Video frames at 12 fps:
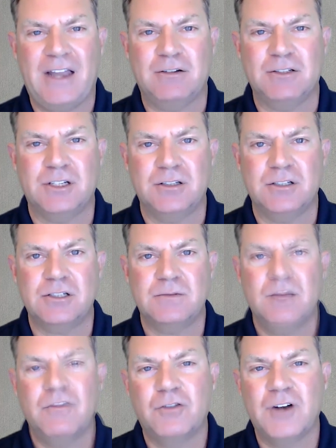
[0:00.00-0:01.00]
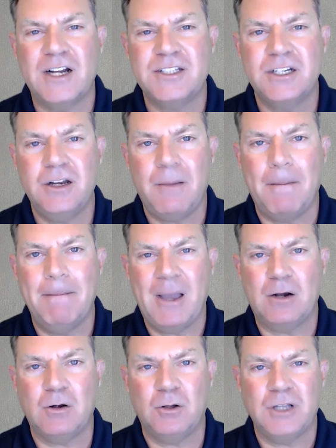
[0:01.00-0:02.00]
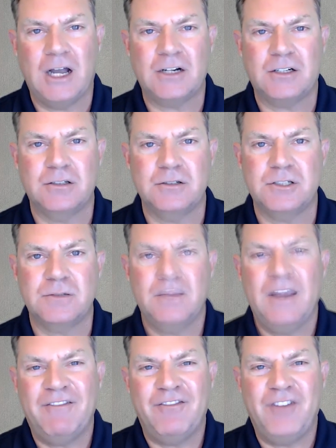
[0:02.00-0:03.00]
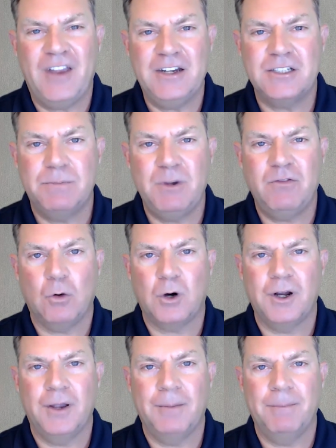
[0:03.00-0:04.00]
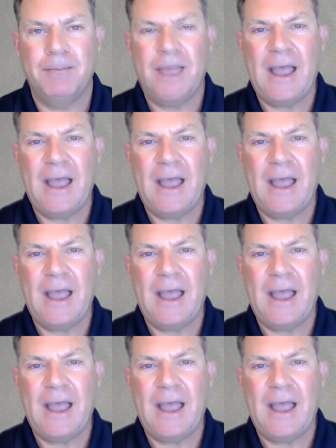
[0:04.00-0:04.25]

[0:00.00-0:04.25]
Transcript: thousands of resident medical doctors had faced before him.